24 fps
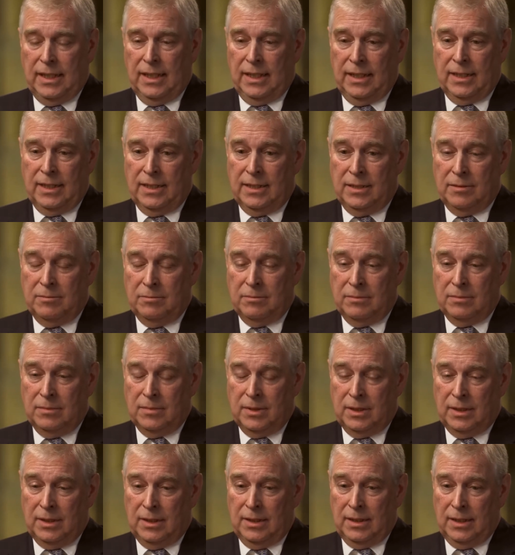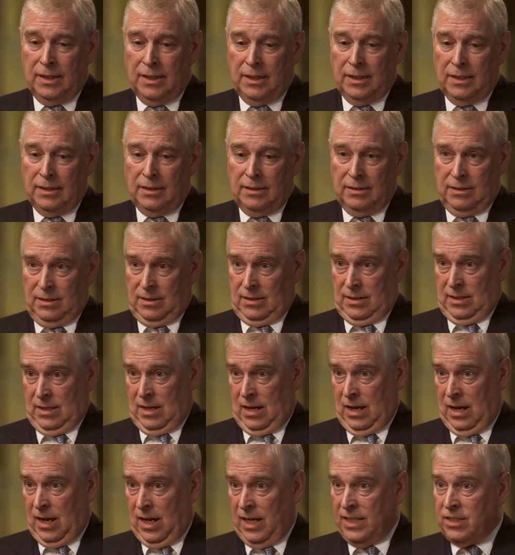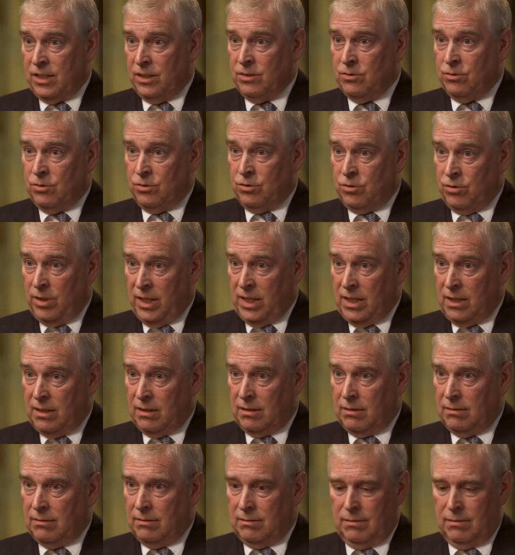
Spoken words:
I don't drink.